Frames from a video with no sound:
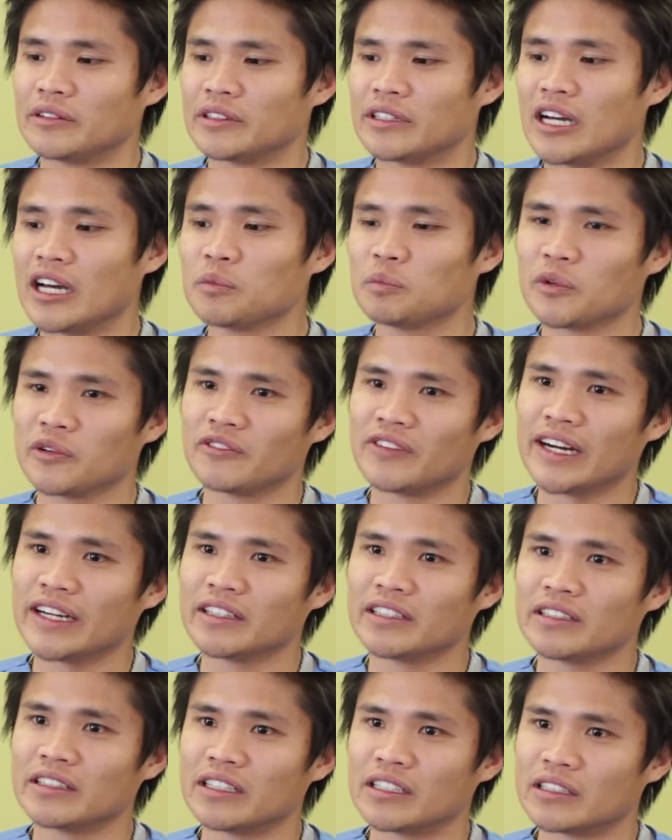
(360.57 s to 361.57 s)
God
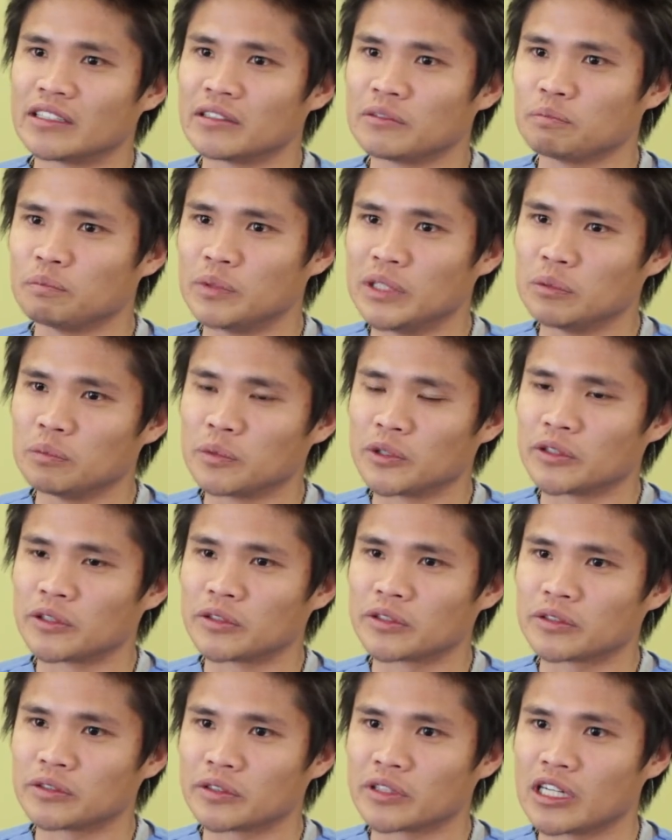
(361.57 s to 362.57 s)
provided the
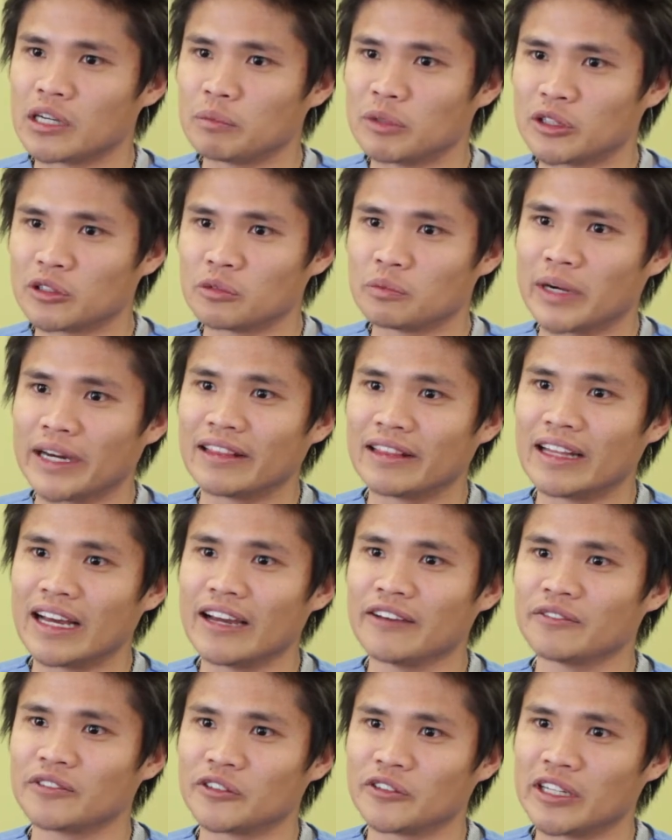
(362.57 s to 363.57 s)
people to come into
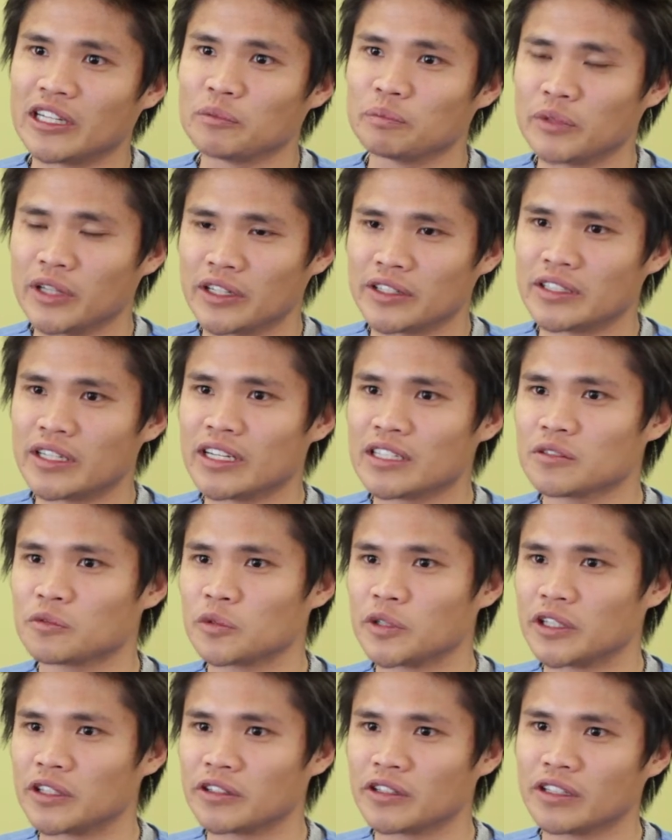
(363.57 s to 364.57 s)
life to help me adjust
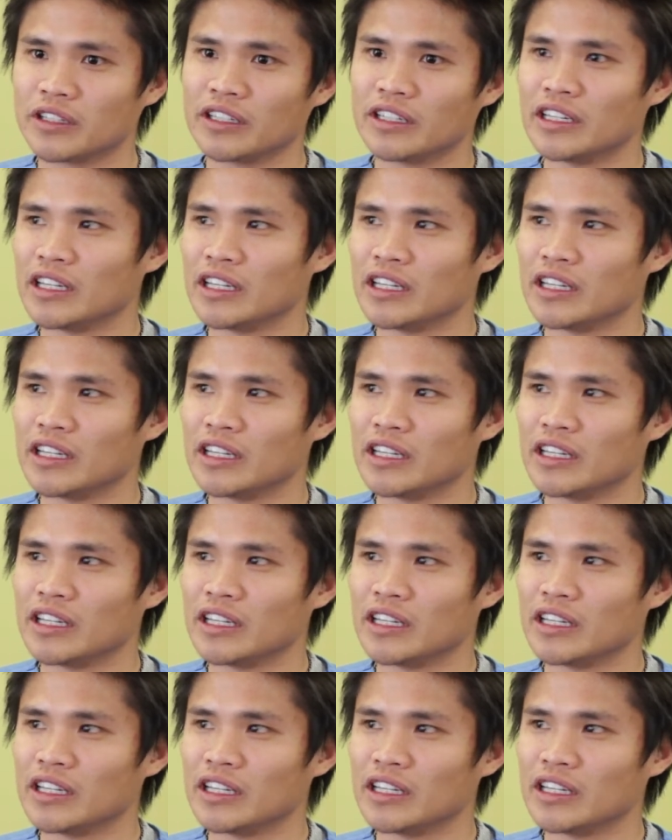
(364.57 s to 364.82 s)
with